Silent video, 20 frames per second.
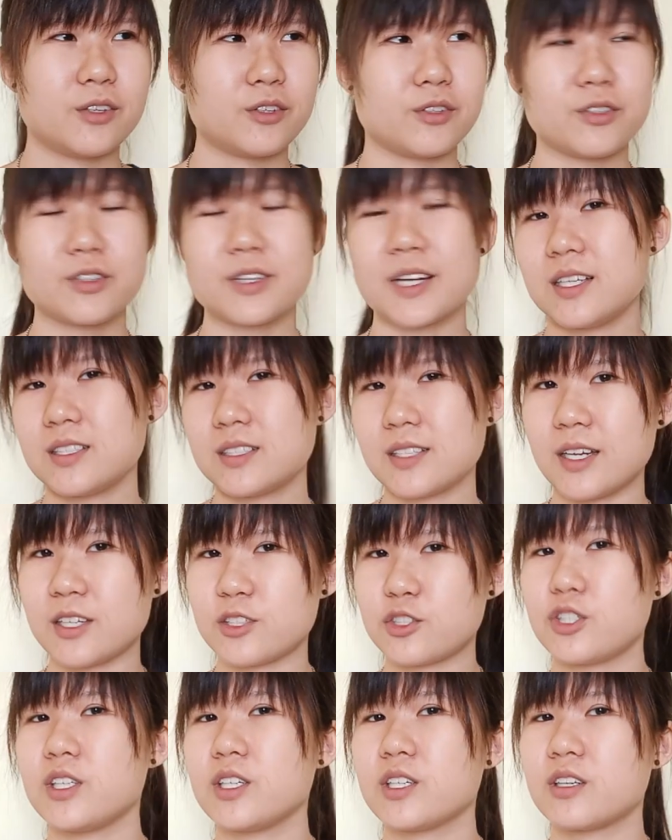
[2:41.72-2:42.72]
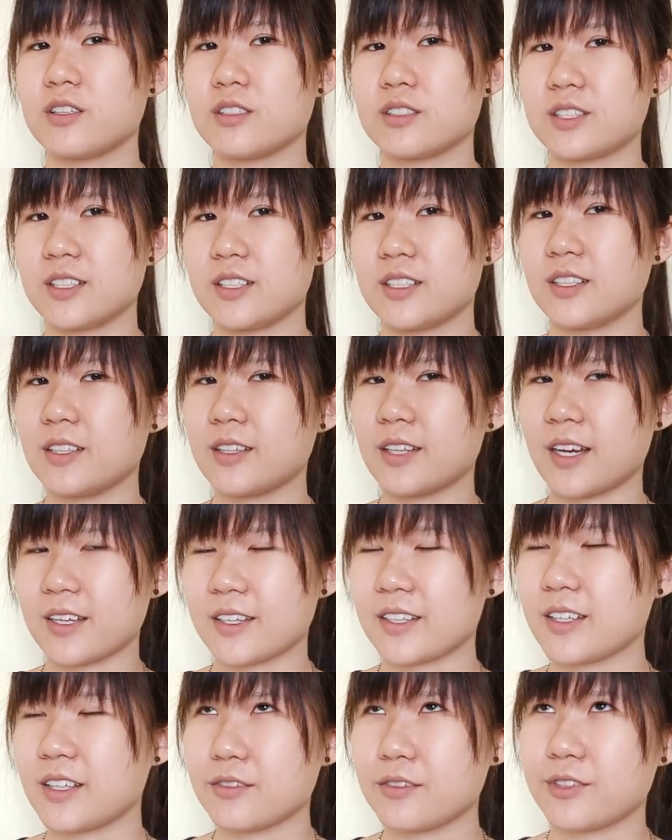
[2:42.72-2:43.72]
You guys are actually considered
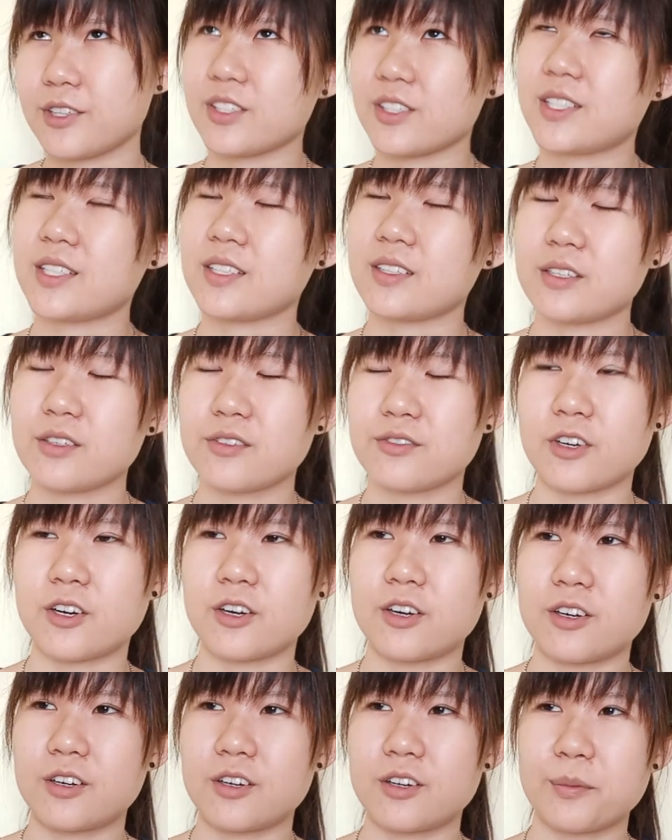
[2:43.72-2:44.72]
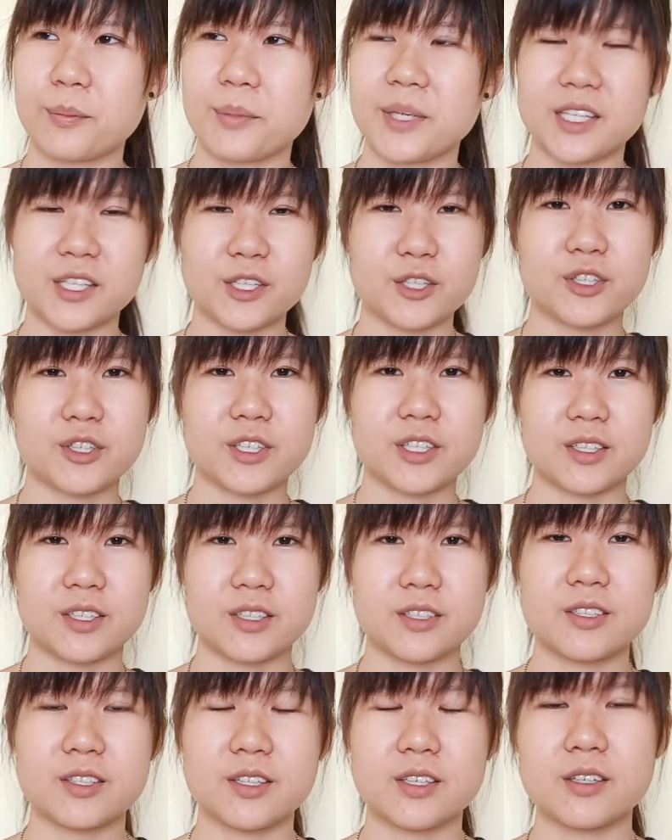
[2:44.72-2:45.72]
lucky if you're sitting for PT3
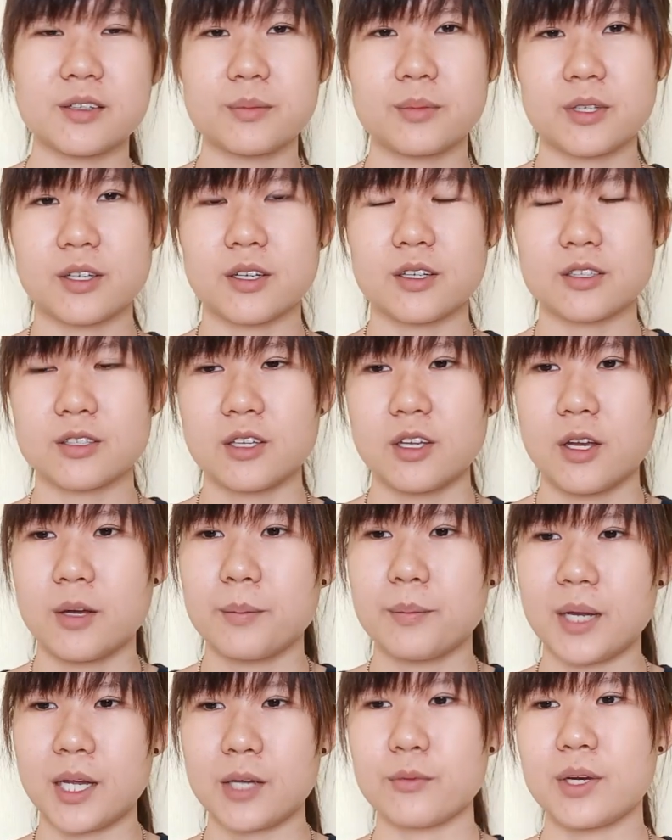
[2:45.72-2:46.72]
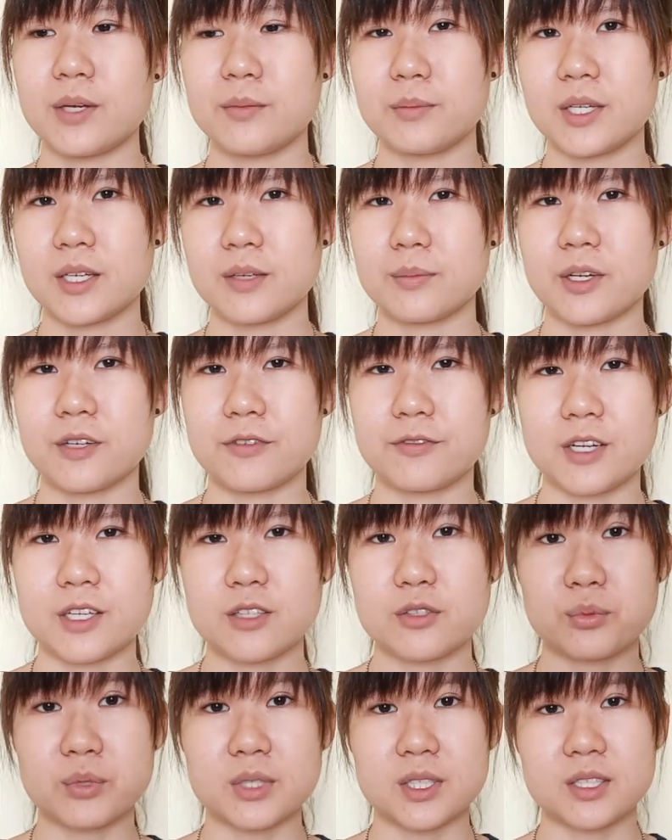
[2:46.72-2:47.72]
this year, because back when me and my
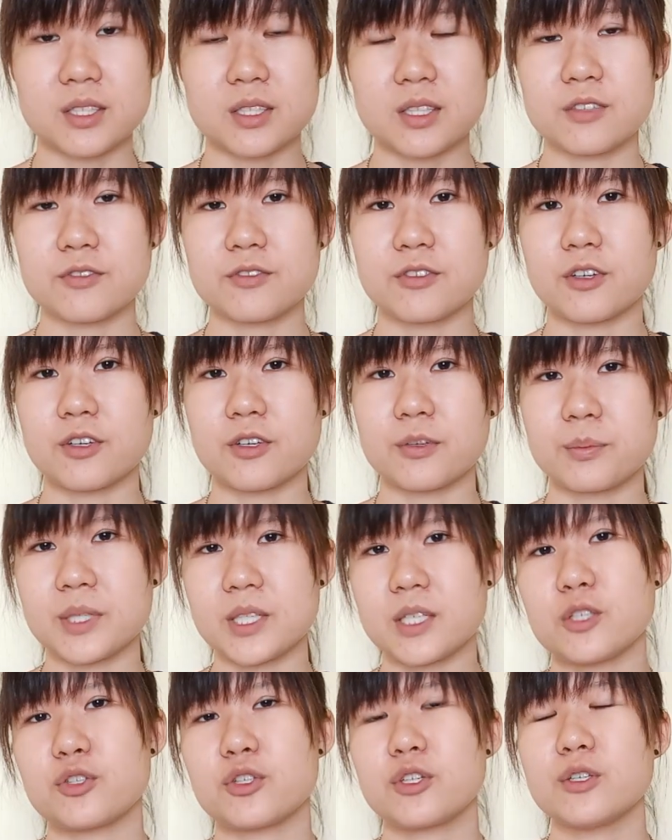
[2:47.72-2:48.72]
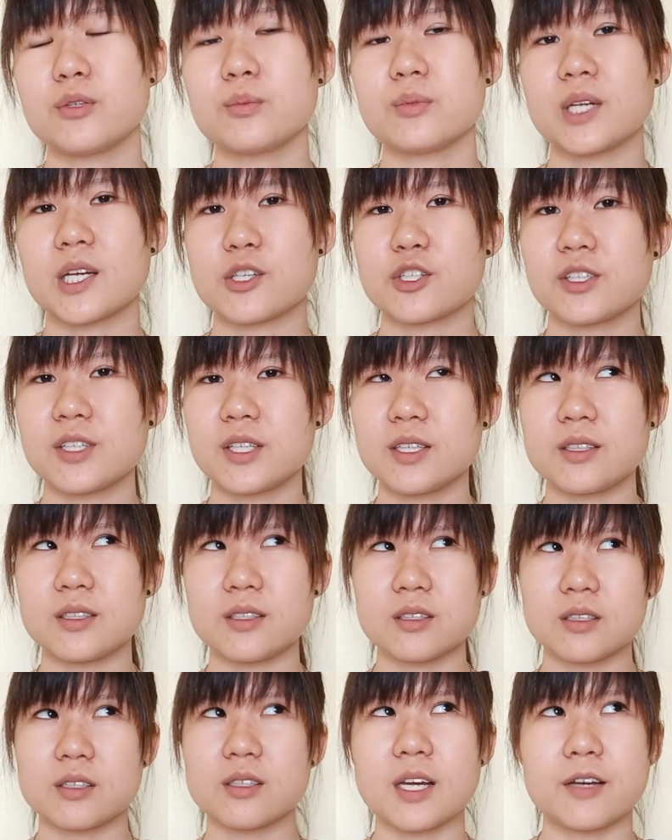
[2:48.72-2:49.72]
friends were sitting for PT3, we actually
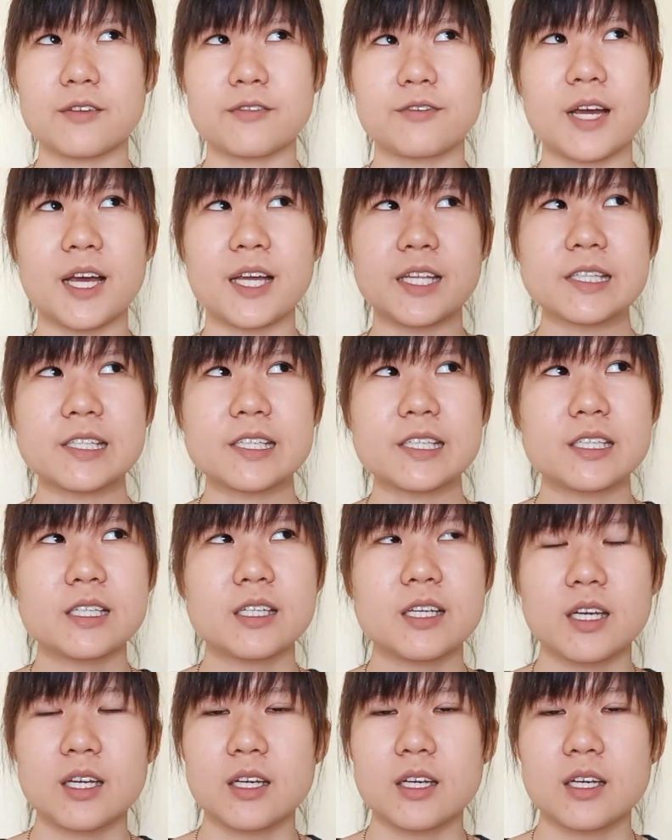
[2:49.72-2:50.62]
didn't have any